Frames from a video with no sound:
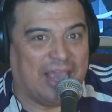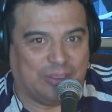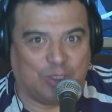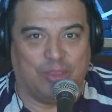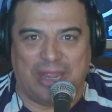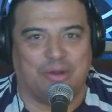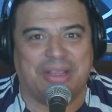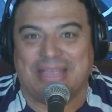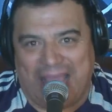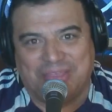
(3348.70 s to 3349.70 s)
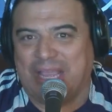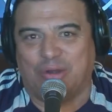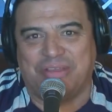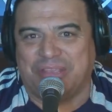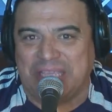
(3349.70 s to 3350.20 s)
Okay, so they don't
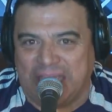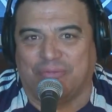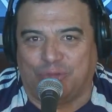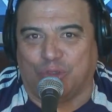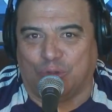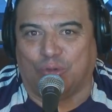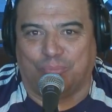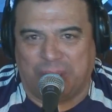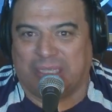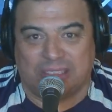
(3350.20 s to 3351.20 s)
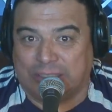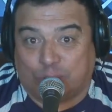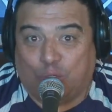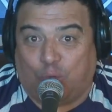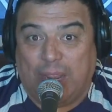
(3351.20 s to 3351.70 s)
even give you, because
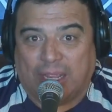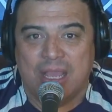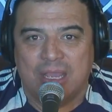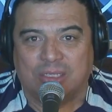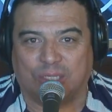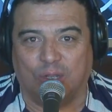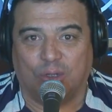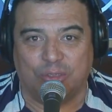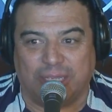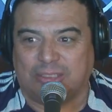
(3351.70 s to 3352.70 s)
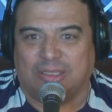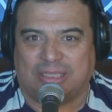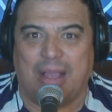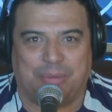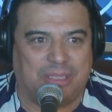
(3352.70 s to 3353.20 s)
it's too quick. So you get to
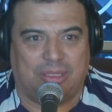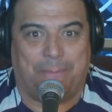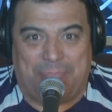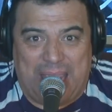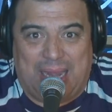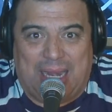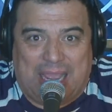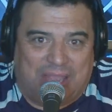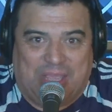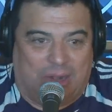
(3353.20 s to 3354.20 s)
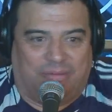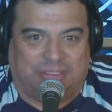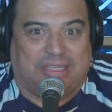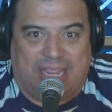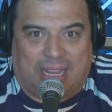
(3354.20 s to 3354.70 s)
the top, and then bing, and then all
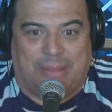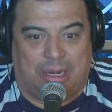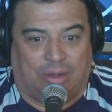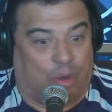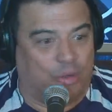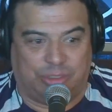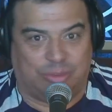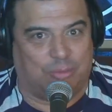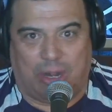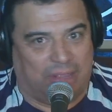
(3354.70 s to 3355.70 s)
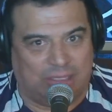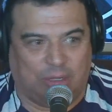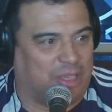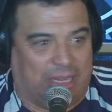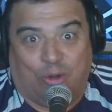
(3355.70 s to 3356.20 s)
of a sudden they come out and go, orange juice and water.
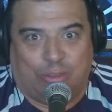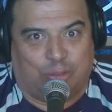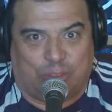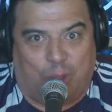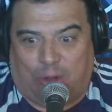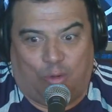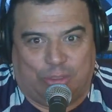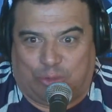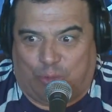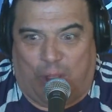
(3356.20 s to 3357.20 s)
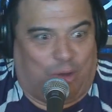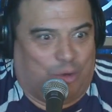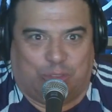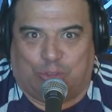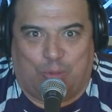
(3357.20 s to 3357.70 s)
That's all you get. Orange juice and water. Orange juice and water.
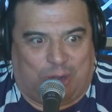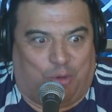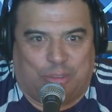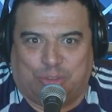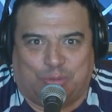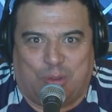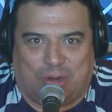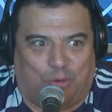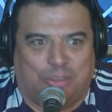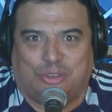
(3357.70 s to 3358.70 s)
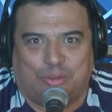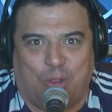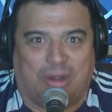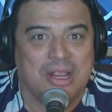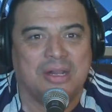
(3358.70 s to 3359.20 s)
Orange juice and water. Orange juice and water. Orange juice
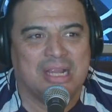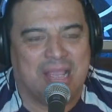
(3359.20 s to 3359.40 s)
and water.